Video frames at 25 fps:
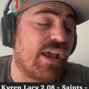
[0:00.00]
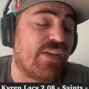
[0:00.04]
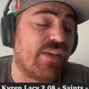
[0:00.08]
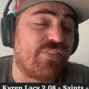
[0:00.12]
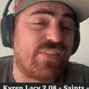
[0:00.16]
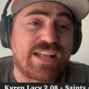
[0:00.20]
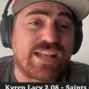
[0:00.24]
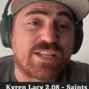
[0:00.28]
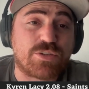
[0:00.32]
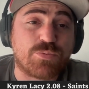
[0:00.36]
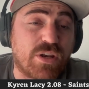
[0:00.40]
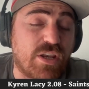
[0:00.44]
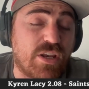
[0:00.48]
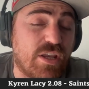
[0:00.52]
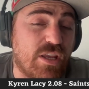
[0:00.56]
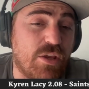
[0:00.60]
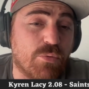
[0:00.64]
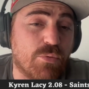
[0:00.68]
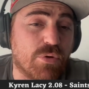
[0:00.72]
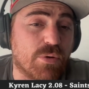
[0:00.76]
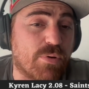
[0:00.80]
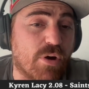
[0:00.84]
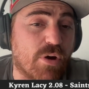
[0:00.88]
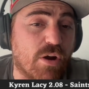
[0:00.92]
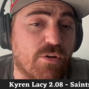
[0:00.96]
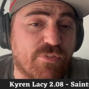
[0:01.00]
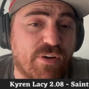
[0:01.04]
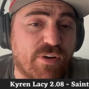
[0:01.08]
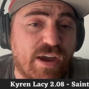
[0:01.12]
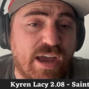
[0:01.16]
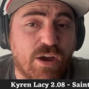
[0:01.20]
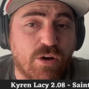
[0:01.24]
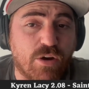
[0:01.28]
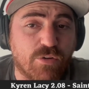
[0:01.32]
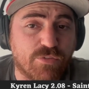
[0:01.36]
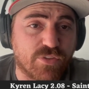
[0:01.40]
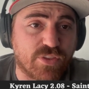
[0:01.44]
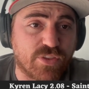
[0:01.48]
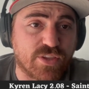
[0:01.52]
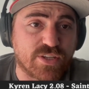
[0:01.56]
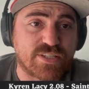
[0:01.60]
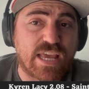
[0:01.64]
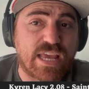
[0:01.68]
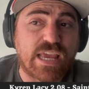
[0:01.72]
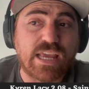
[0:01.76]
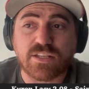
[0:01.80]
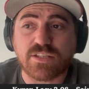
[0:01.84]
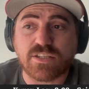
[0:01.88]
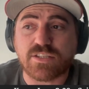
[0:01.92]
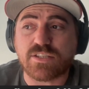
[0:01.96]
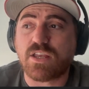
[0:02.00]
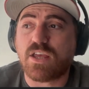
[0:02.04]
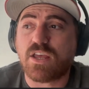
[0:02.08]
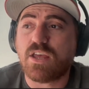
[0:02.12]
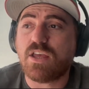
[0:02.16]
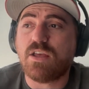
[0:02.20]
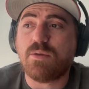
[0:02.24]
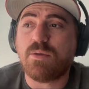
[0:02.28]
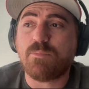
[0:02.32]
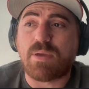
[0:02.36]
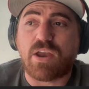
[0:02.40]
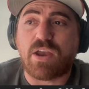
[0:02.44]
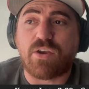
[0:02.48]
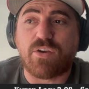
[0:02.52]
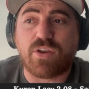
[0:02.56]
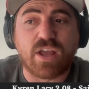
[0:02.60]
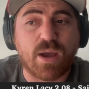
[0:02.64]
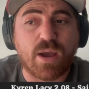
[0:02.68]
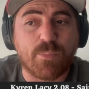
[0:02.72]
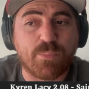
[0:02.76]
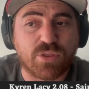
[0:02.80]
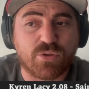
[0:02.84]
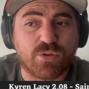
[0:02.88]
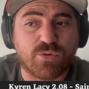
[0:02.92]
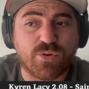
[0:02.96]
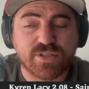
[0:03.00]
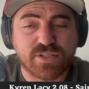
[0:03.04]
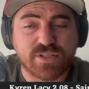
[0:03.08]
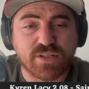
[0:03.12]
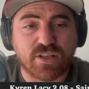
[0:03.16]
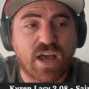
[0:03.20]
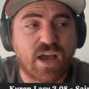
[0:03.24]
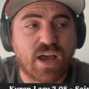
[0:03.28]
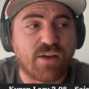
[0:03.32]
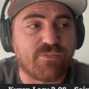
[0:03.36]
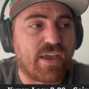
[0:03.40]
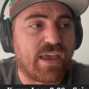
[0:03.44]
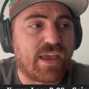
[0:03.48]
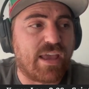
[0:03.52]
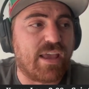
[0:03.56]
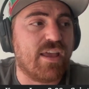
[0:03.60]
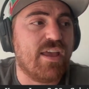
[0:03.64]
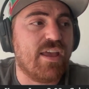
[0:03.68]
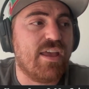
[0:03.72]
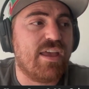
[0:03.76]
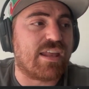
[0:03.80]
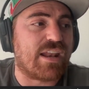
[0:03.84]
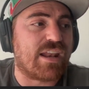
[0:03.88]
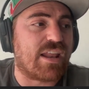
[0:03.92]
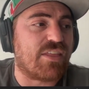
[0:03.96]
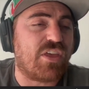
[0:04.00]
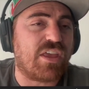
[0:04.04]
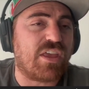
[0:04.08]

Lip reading: And that's what he would profile for the Saints, pairing up with Chris Olave. And I